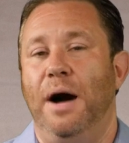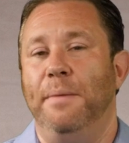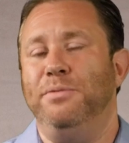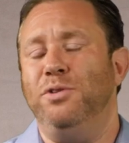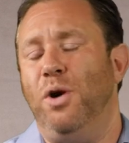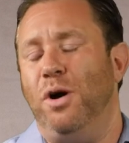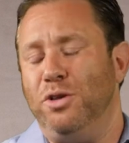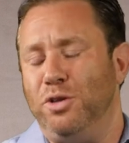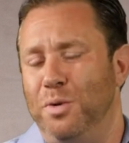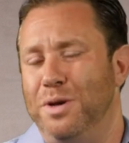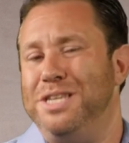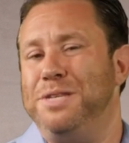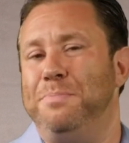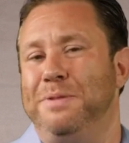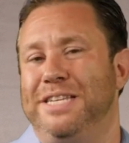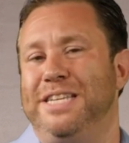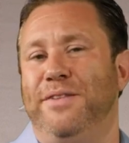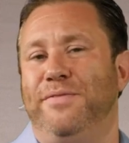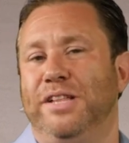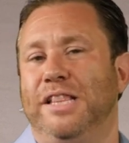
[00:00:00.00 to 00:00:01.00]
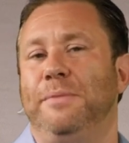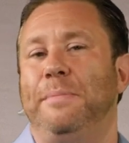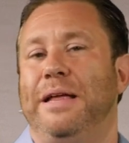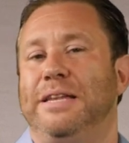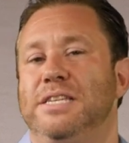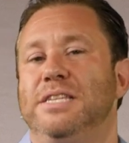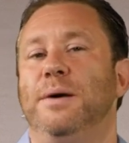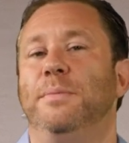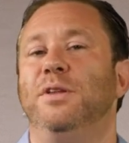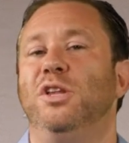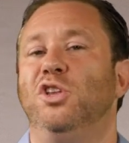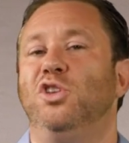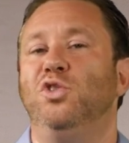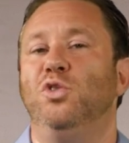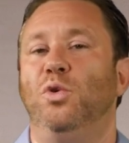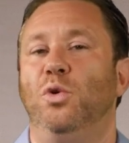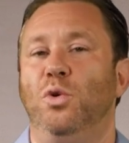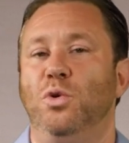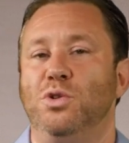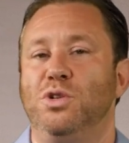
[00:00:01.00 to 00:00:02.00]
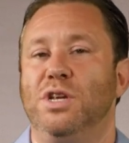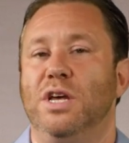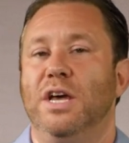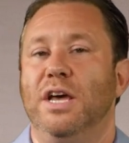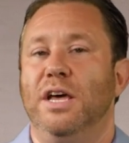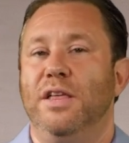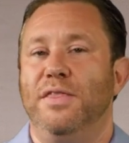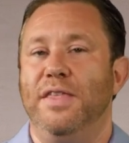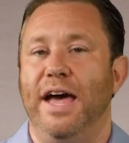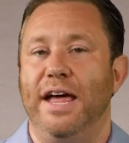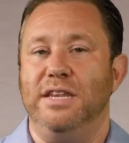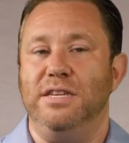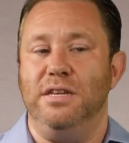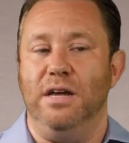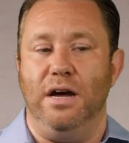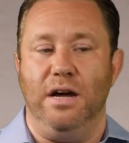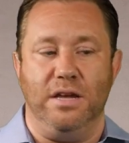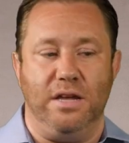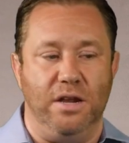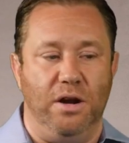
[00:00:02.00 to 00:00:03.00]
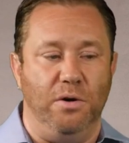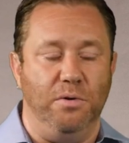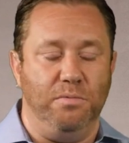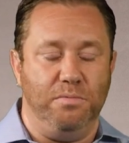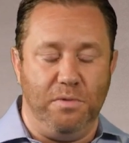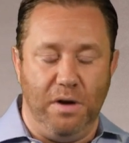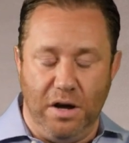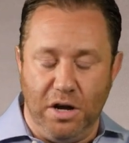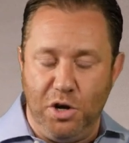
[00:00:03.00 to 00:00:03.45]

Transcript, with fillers: Um, talk to us specifically about some of the tools that, uh, you know,